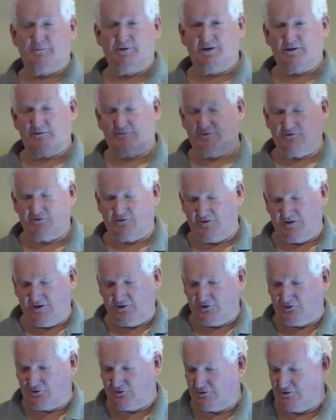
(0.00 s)
but that was
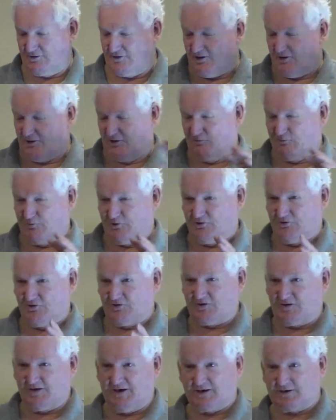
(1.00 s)
another story I don't even want to
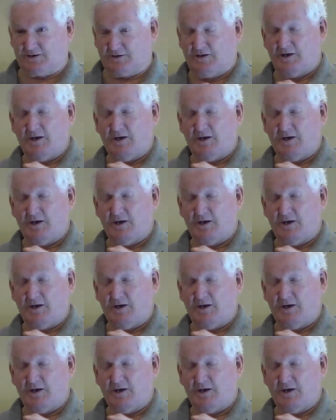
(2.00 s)
discuss.